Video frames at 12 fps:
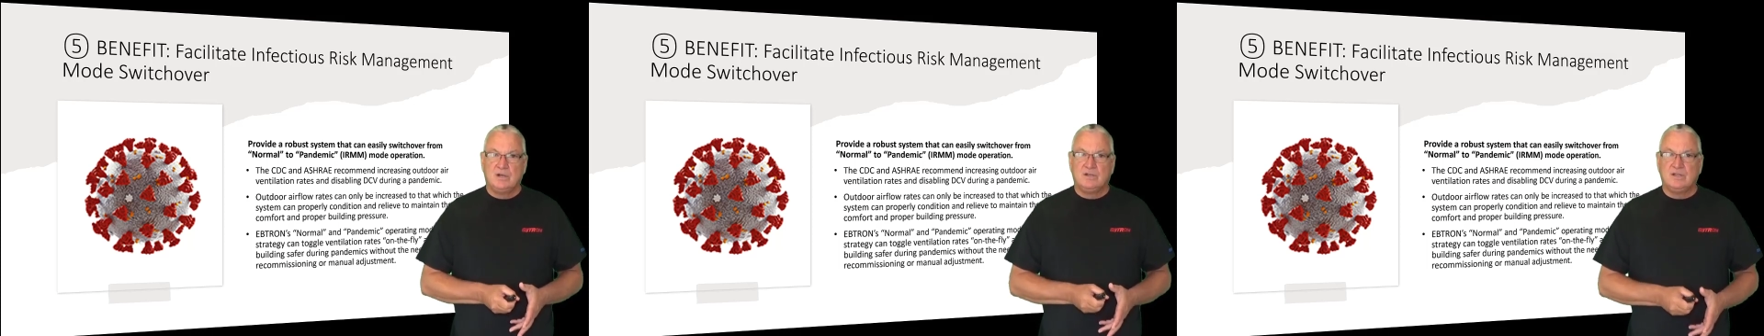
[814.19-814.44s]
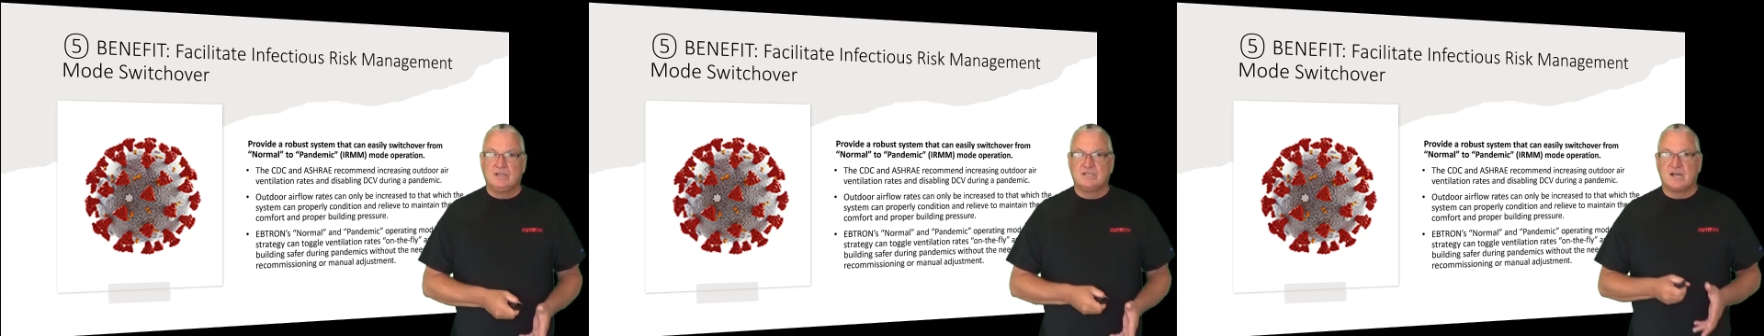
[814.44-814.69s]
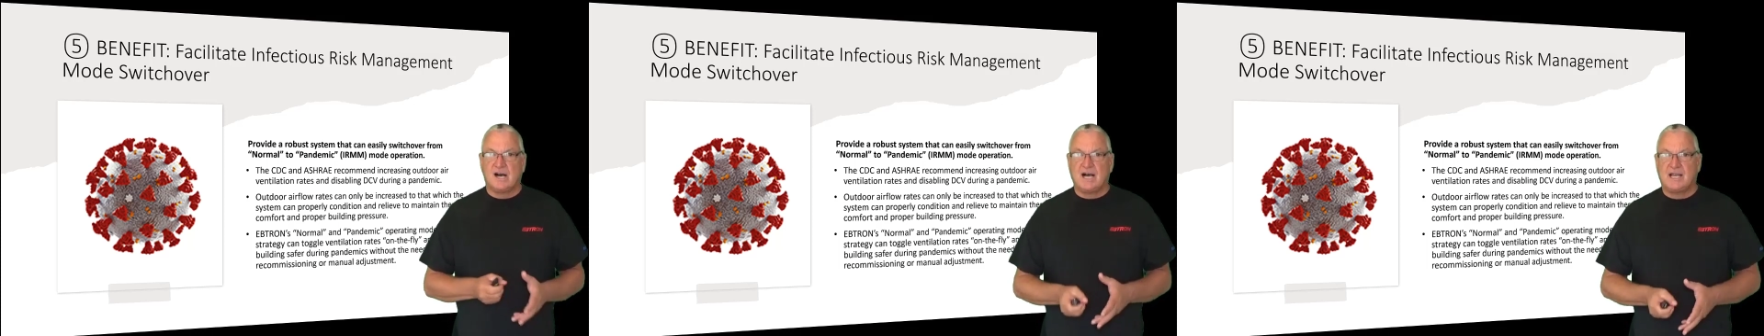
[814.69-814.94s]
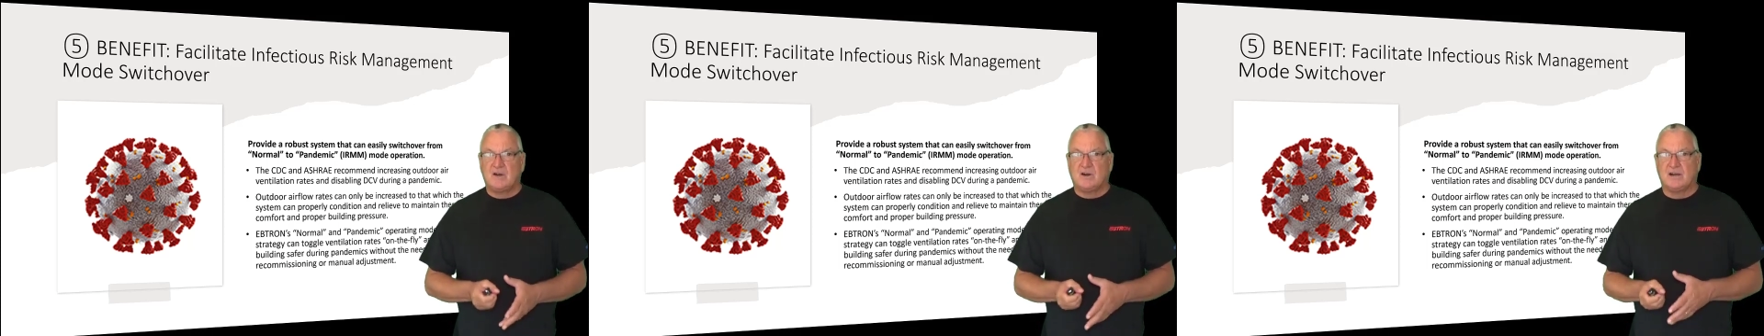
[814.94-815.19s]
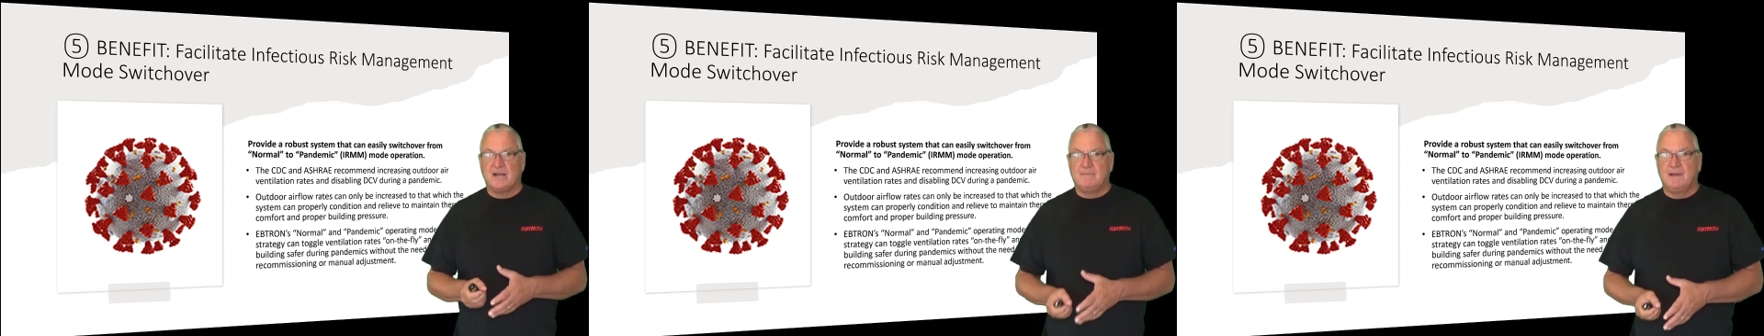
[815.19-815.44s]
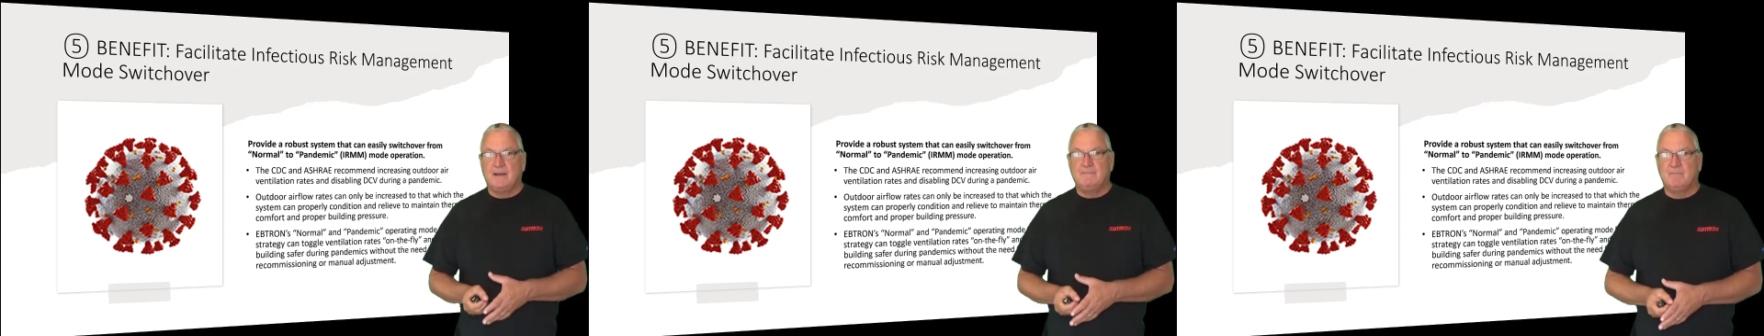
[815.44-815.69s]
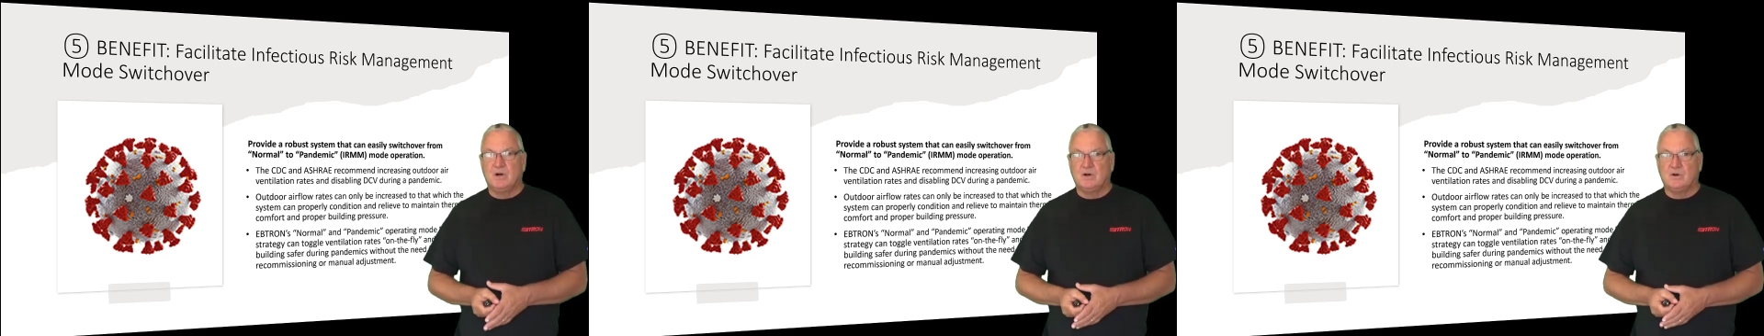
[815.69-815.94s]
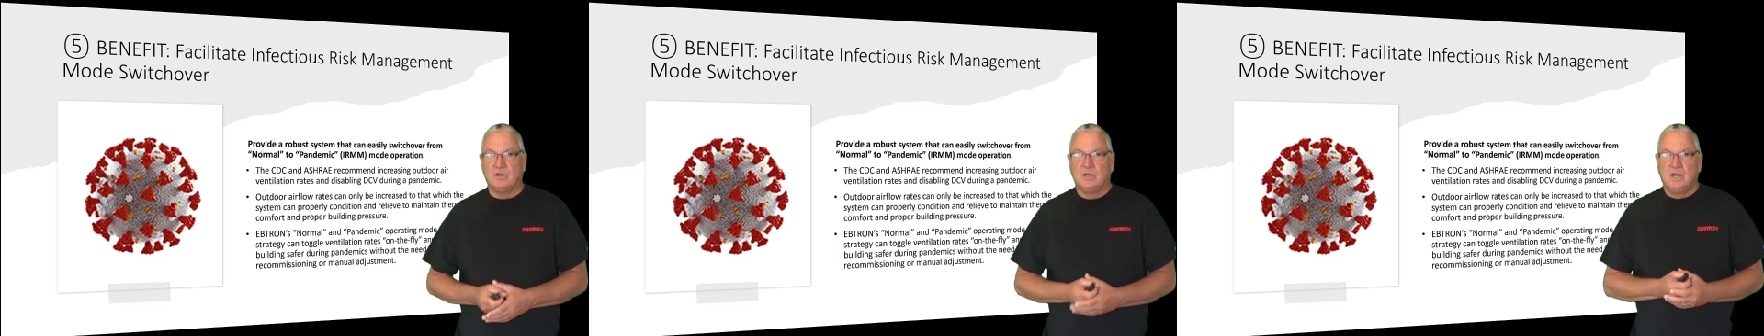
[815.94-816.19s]
to this IRMM
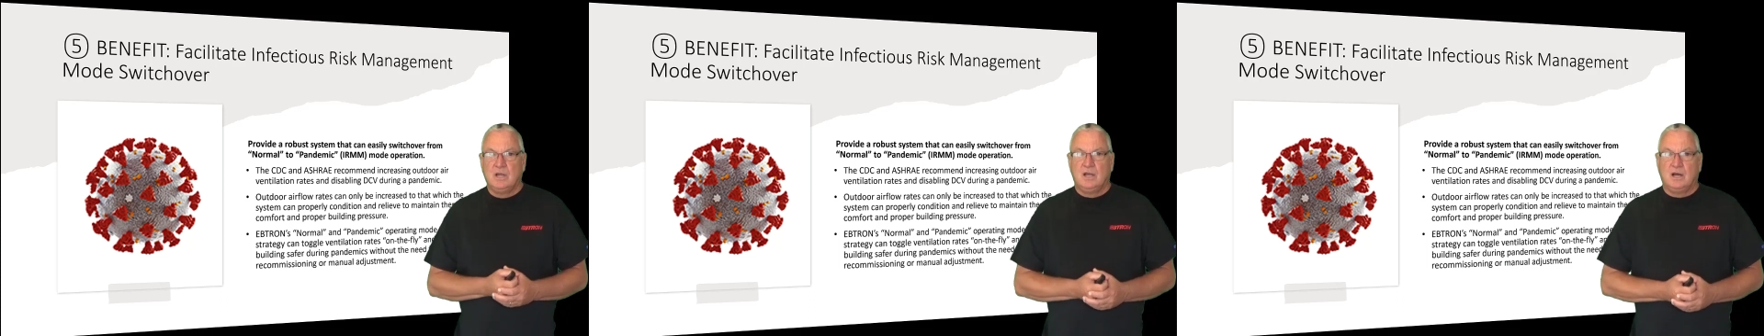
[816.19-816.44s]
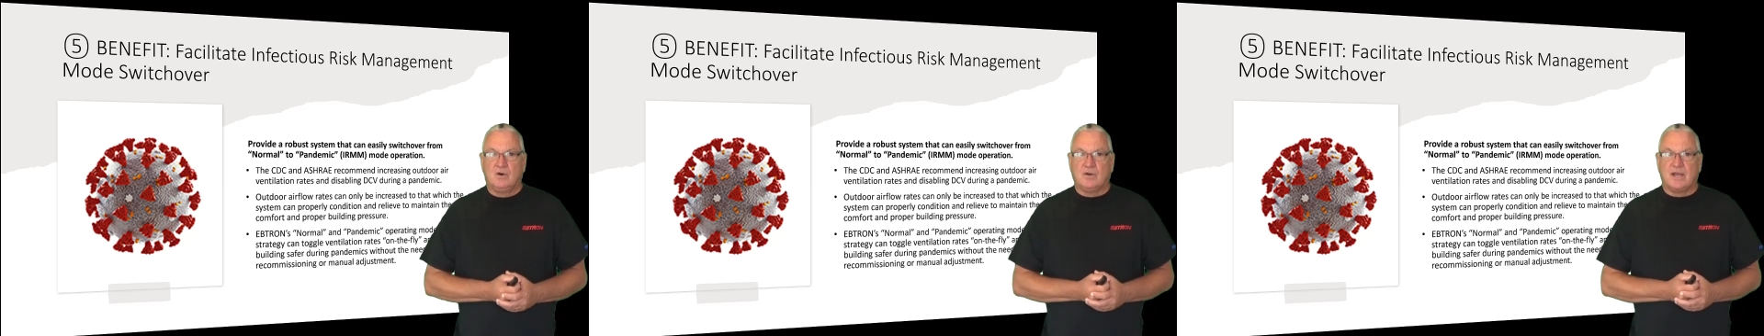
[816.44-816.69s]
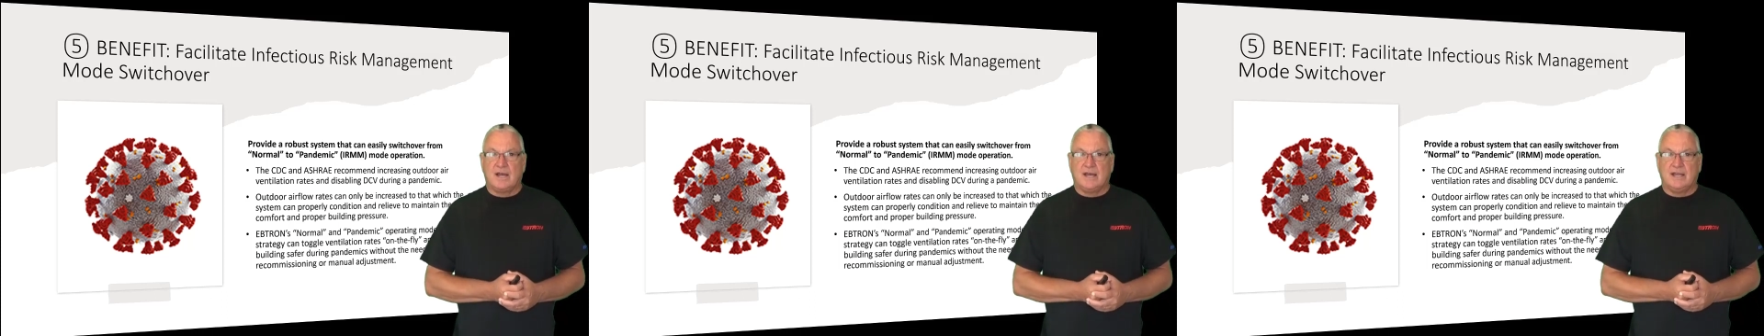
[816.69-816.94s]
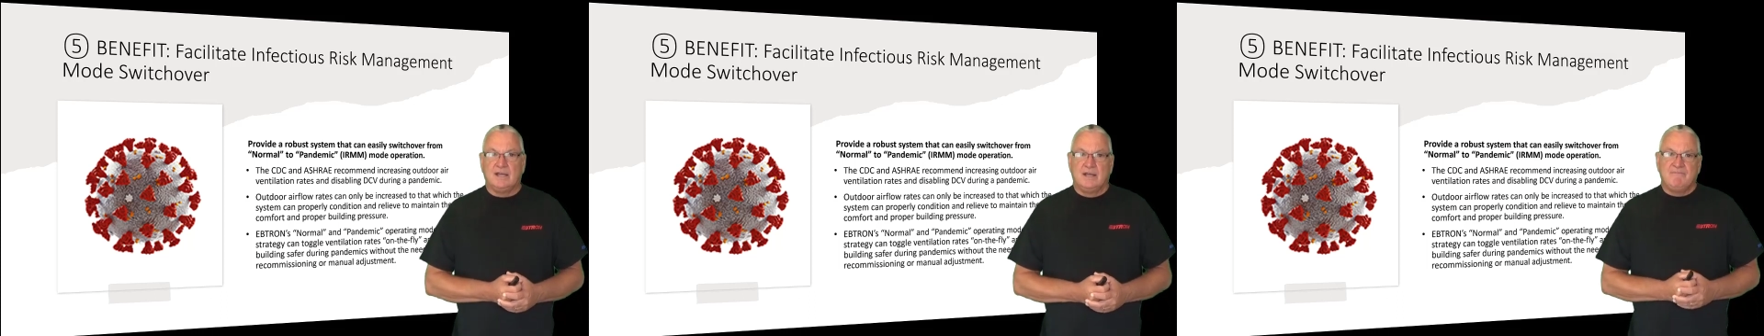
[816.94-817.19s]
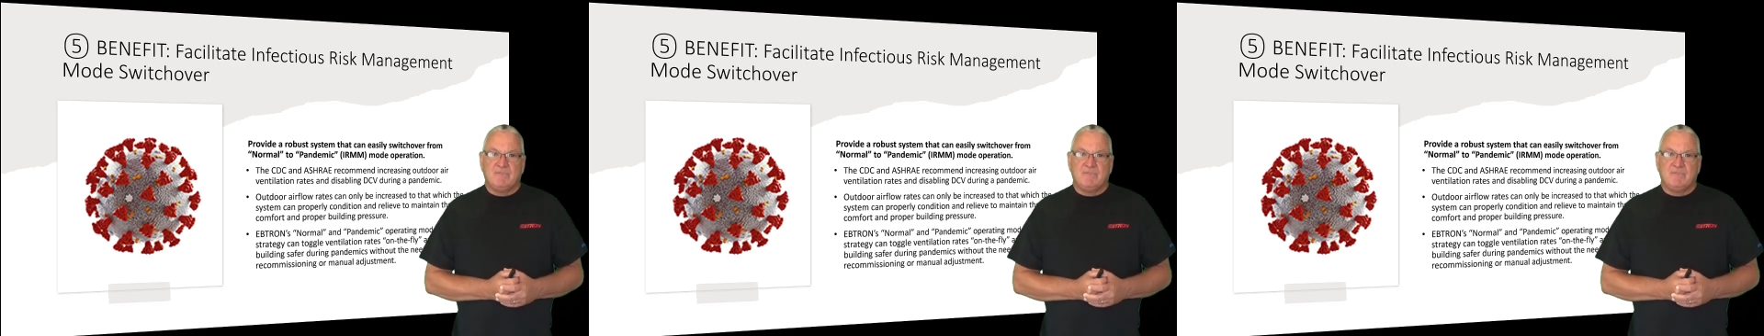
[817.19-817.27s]
mode, okay?